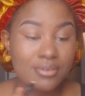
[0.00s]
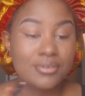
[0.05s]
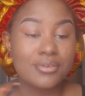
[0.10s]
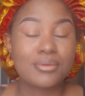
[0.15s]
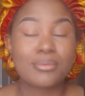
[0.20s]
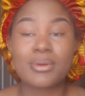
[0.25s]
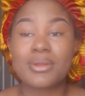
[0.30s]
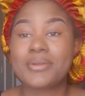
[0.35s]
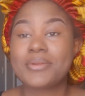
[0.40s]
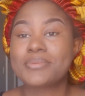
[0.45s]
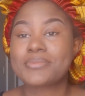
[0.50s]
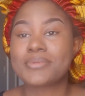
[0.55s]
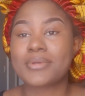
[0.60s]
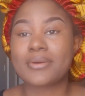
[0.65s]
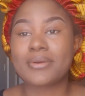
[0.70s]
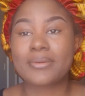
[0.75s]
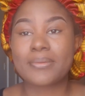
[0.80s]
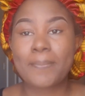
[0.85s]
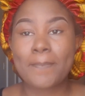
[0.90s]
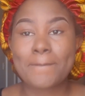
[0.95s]
don't know, my lips
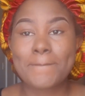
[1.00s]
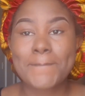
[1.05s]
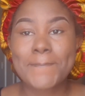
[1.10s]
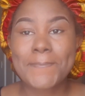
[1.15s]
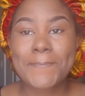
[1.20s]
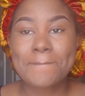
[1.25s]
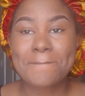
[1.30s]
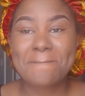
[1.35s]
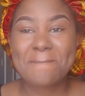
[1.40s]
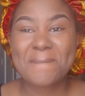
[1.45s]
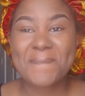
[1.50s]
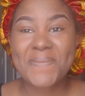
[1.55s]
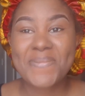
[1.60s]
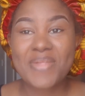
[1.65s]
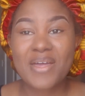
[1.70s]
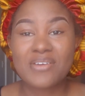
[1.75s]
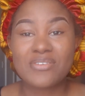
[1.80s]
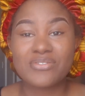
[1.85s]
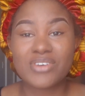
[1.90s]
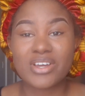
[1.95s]
are
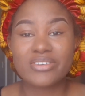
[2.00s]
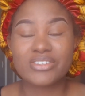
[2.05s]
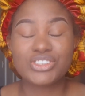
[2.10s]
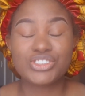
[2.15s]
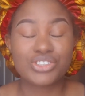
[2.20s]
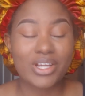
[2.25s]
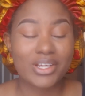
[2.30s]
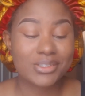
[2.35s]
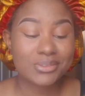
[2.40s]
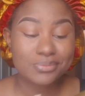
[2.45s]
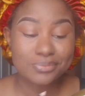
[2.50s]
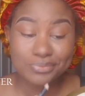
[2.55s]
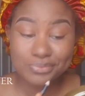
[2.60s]
very dry.